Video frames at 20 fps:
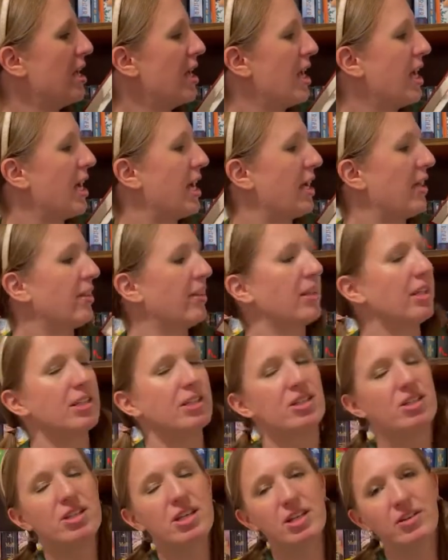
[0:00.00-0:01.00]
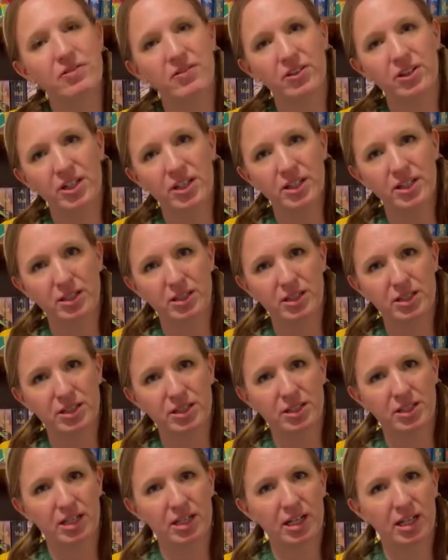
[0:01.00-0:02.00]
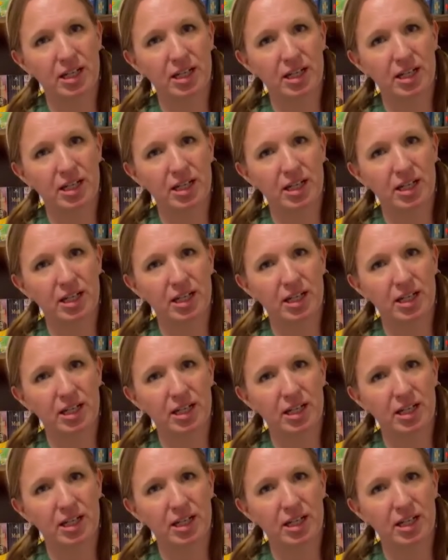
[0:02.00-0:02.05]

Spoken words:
and these different